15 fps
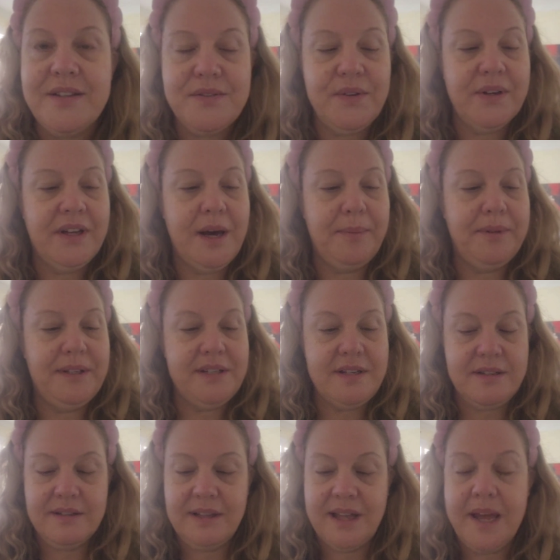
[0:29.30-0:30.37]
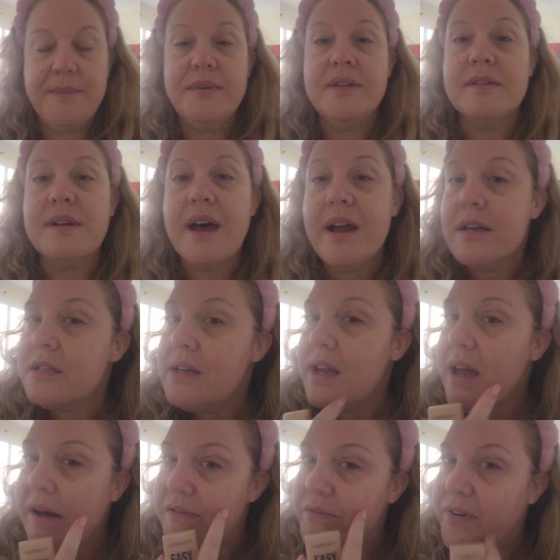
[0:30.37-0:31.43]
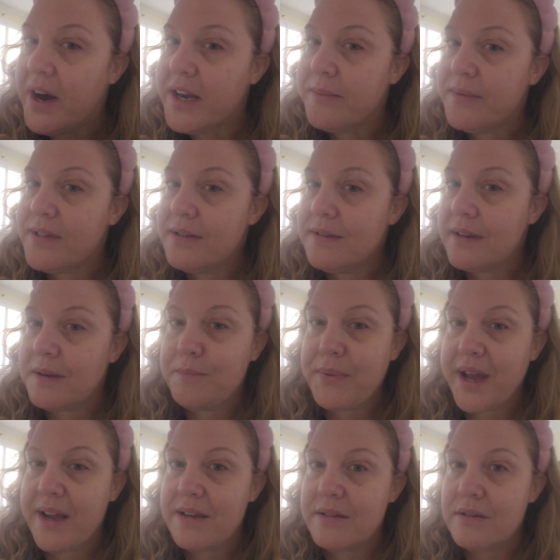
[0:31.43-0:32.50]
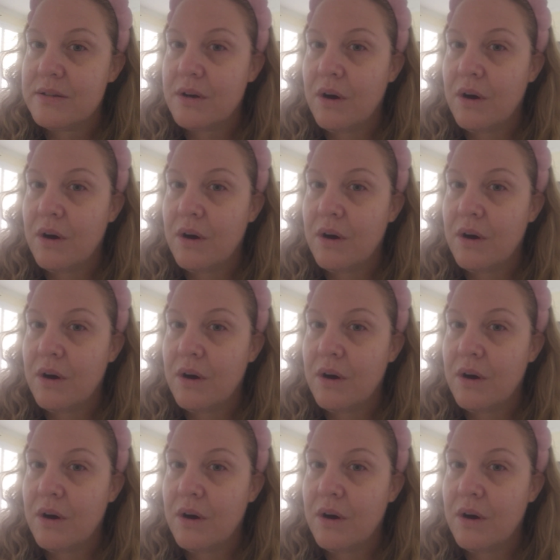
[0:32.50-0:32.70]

so a couple of disclaimers. I actually have vitamin C paste